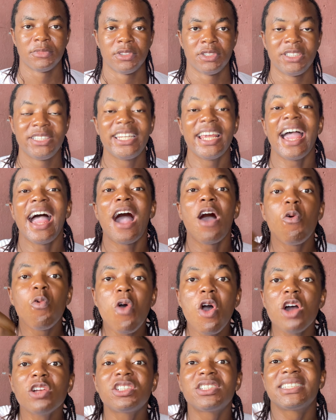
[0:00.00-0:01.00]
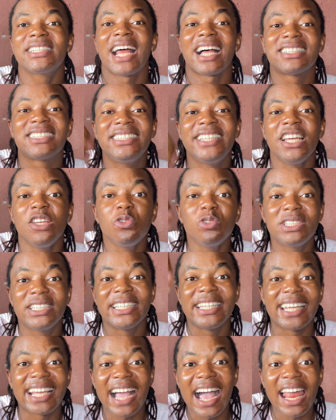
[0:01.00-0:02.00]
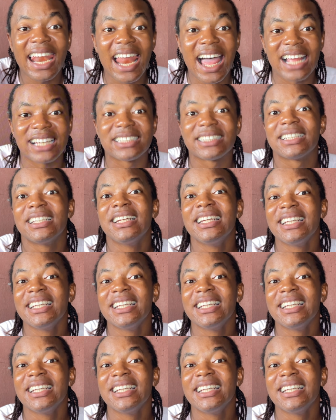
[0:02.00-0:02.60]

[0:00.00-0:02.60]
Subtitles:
There are words that they use in Ika land